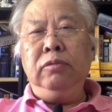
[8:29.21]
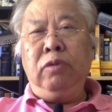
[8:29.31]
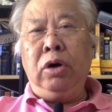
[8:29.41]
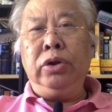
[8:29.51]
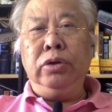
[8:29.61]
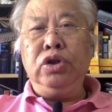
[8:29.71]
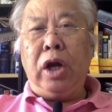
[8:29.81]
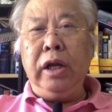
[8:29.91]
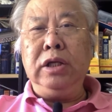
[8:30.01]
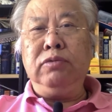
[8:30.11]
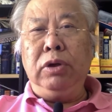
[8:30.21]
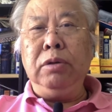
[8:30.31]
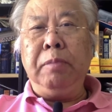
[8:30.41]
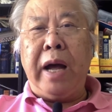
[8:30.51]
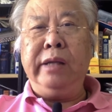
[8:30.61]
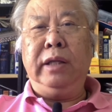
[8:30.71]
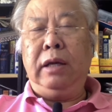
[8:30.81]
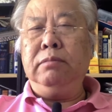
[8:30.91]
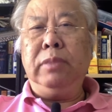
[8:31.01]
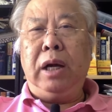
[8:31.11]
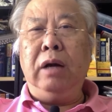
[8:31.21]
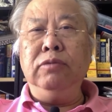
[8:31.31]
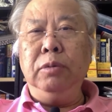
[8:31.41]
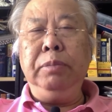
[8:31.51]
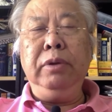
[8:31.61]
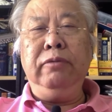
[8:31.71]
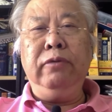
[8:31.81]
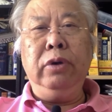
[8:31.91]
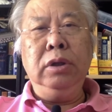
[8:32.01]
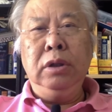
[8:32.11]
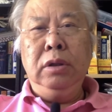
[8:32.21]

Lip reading: although Chinese want to buy them, but I will prefer